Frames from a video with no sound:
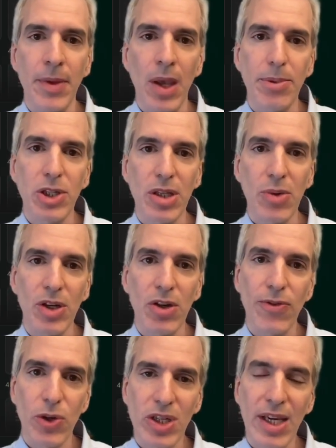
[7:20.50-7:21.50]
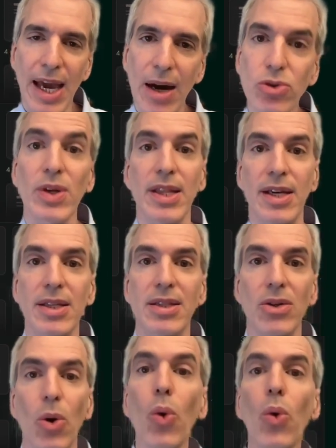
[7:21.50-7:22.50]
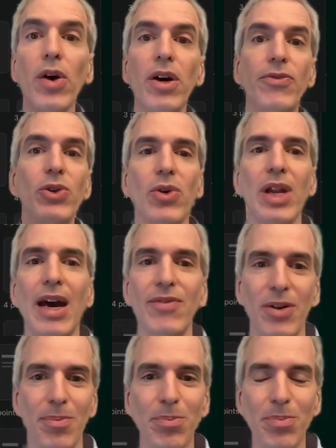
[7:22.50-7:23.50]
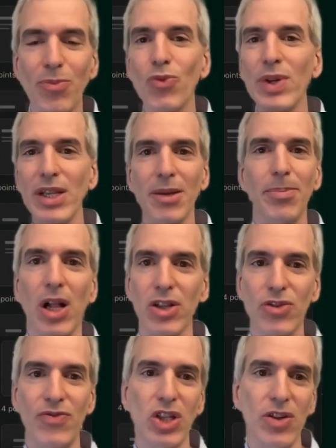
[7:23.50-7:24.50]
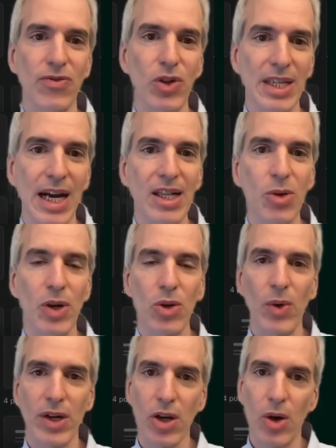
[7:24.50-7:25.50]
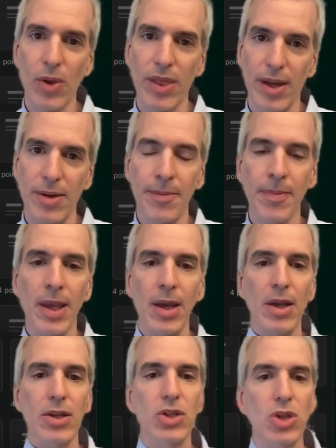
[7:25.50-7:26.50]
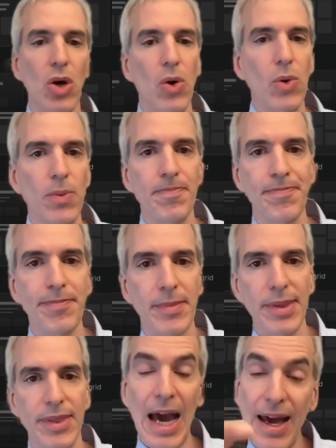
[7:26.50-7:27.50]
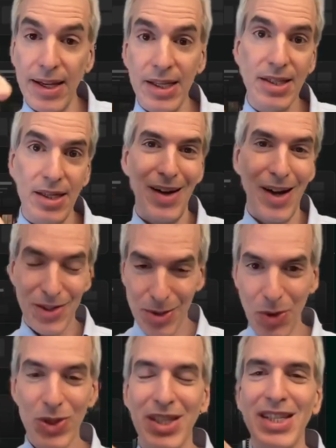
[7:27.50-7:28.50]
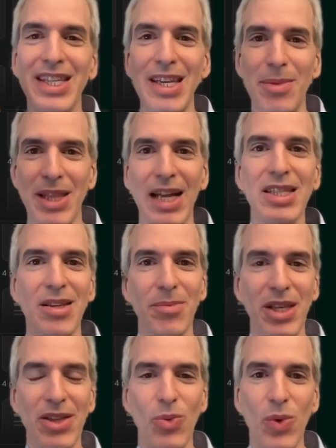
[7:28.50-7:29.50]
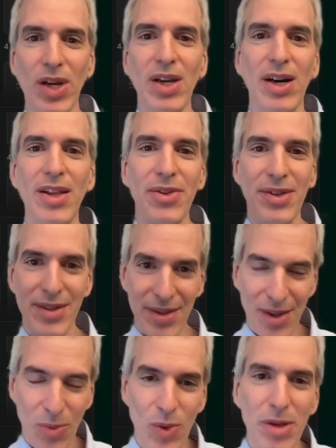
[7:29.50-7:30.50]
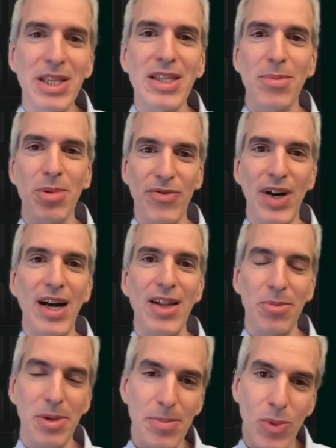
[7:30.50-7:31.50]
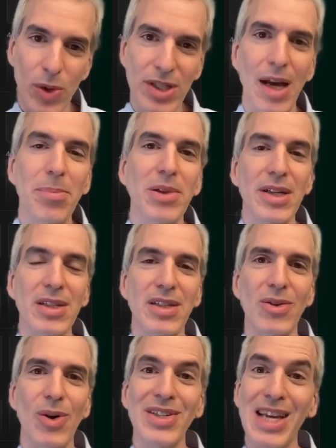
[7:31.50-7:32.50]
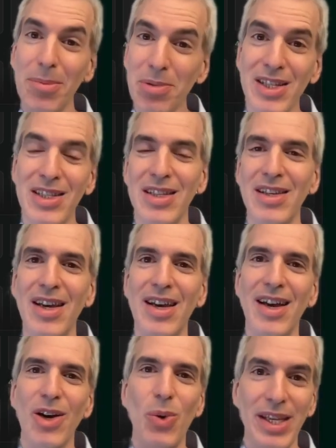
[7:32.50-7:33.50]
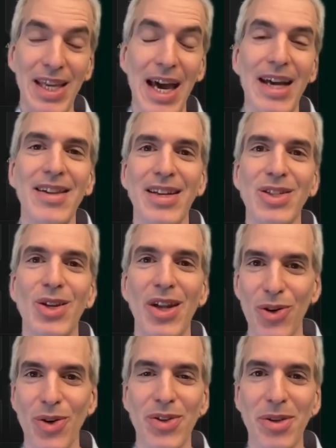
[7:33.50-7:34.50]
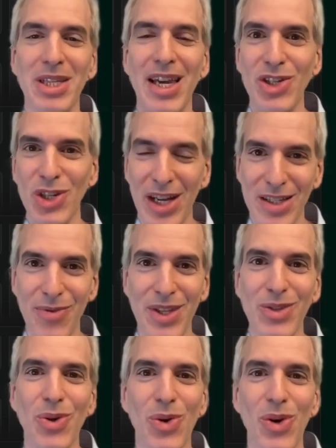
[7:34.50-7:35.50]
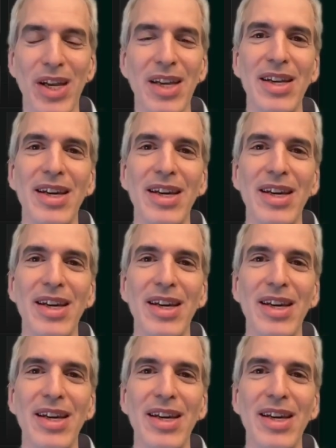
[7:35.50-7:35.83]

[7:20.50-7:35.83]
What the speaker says: particularly when you're first encountering this, or if you don't have a really polished vision for exactly where you want to go with it. So I spoke to the team, and that's something they're working on. It will be simplified. There'll be more templates. There aren't templates quite yet. That's another limitation as of this recording.